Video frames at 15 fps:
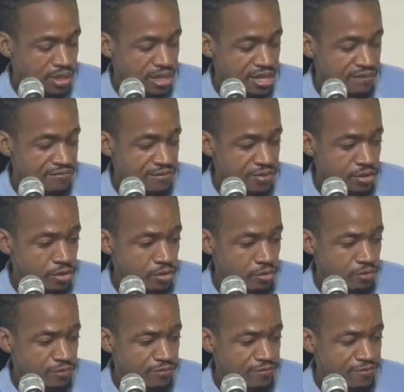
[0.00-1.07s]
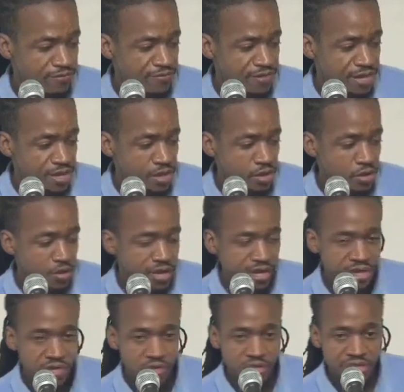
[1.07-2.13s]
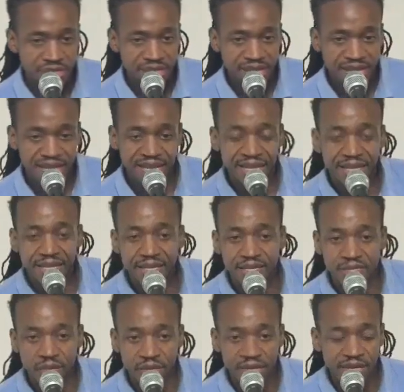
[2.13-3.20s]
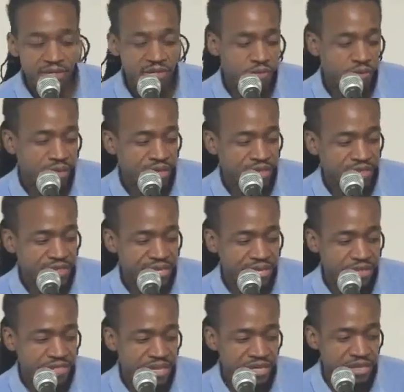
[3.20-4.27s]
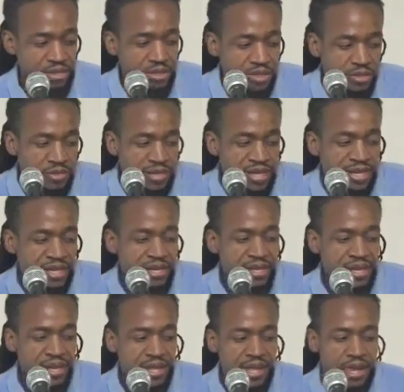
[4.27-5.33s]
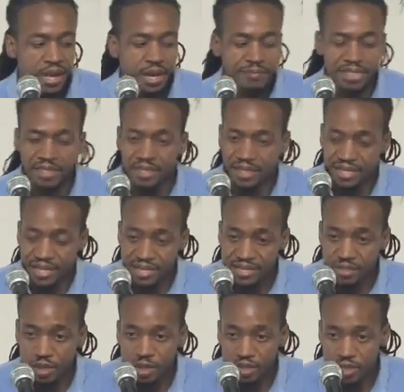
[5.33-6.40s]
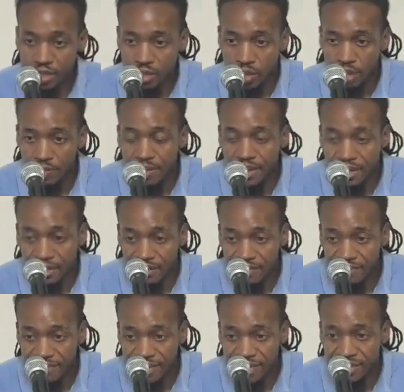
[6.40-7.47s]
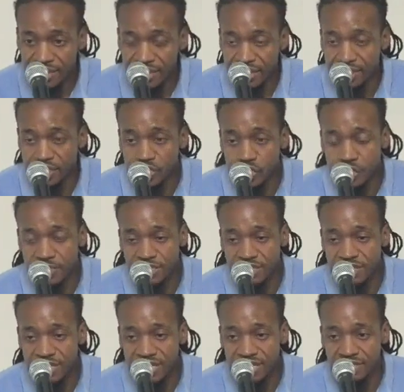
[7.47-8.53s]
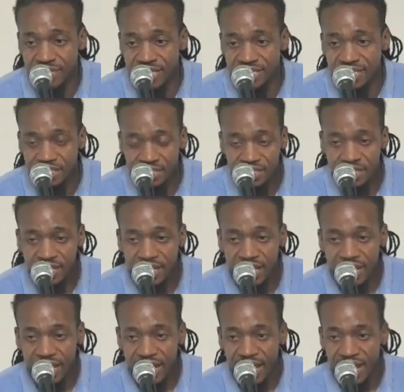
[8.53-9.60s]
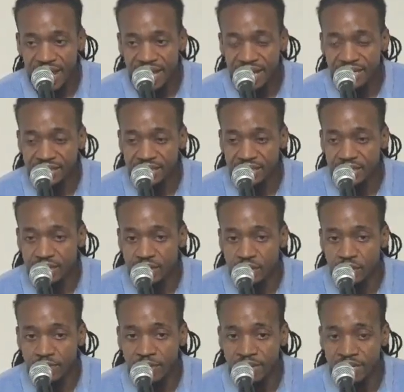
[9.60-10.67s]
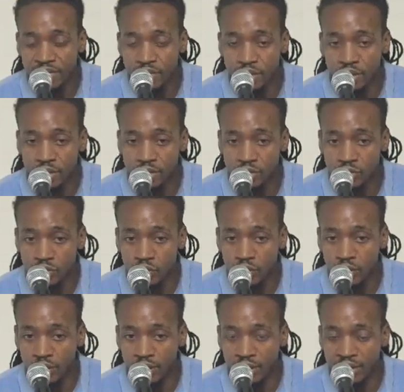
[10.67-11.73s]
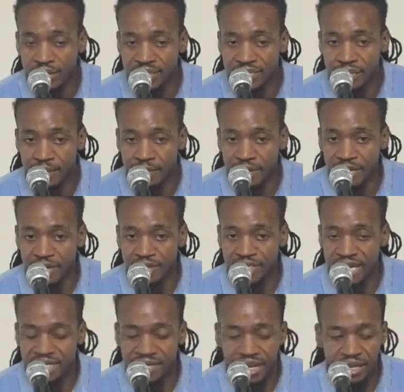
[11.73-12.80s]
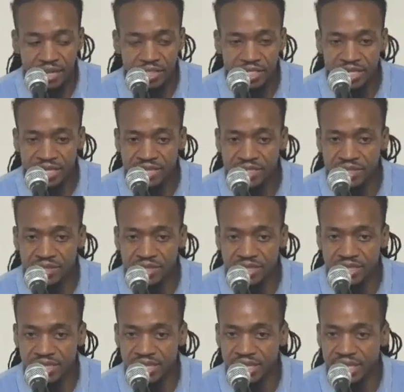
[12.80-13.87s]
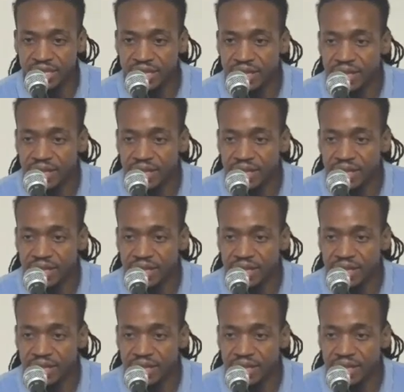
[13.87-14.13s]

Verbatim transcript: if you feel interested in donating to us, here's how you can donate. Um, the link is also above in the description of today's message. And your money will go toward us upgrading our technology. As you can see,